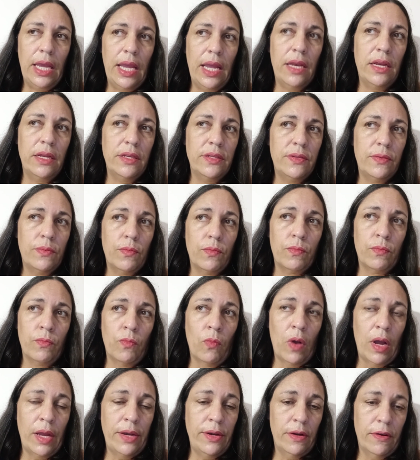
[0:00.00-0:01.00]
It is
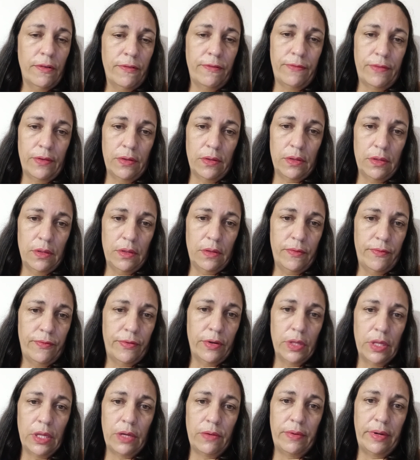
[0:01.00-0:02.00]
wonderful
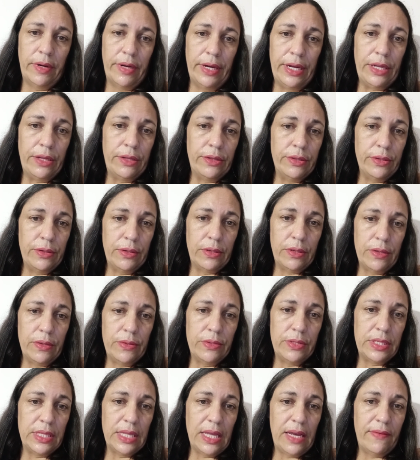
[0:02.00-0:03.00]
for lowering
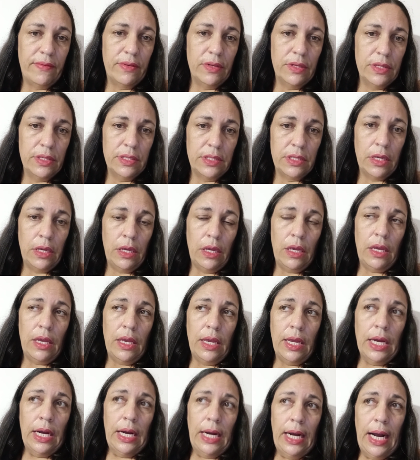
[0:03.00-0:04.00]
glucose levels.
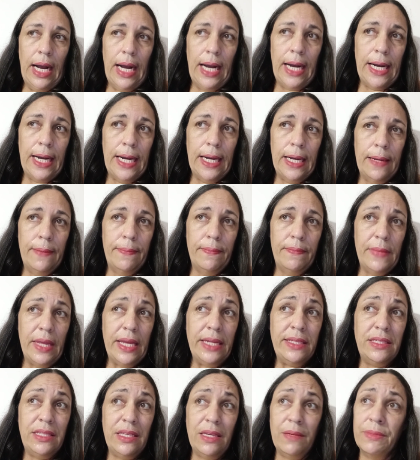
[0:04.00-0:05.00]

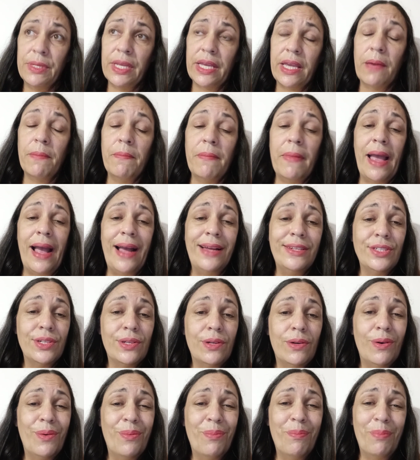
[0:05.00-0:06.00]
It seems like a
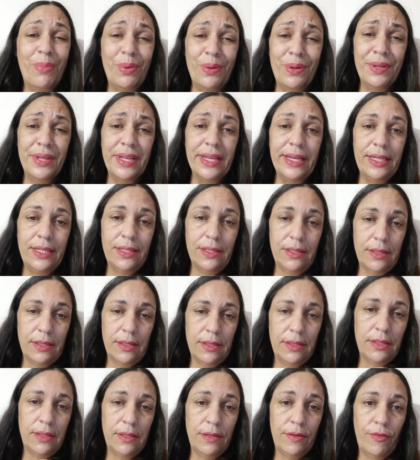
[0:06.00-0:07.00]
magical bullet
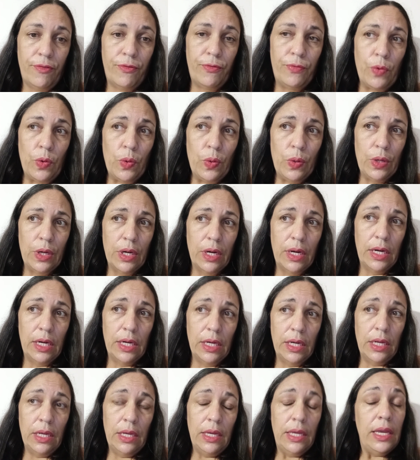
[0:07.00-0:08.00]

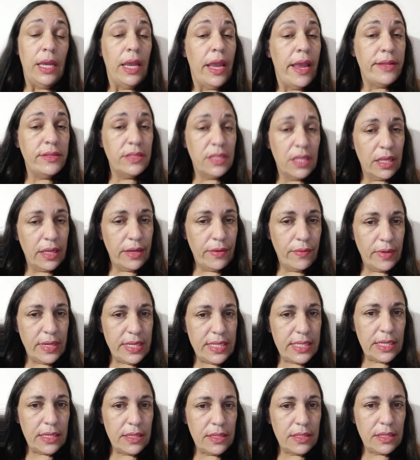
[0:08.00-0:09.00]
for insulin
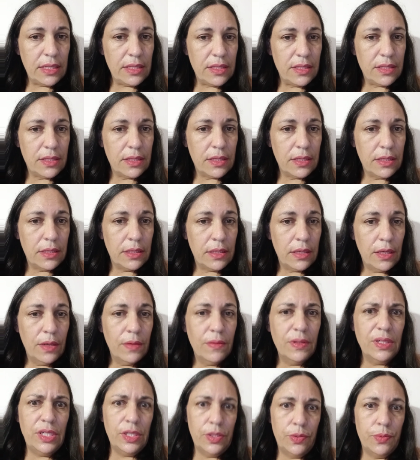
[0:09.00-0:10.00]
resistance,
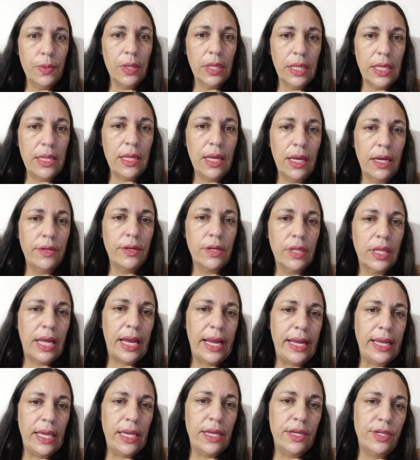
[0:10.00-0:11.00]
which is really the
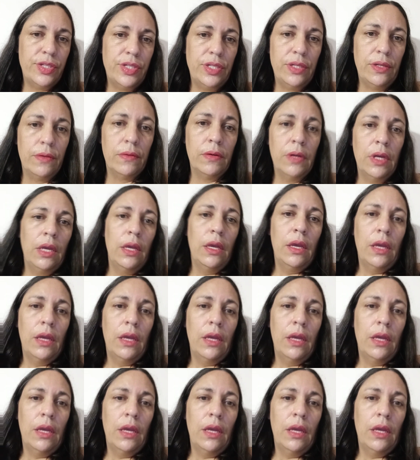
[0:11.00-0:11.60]
underlying issue.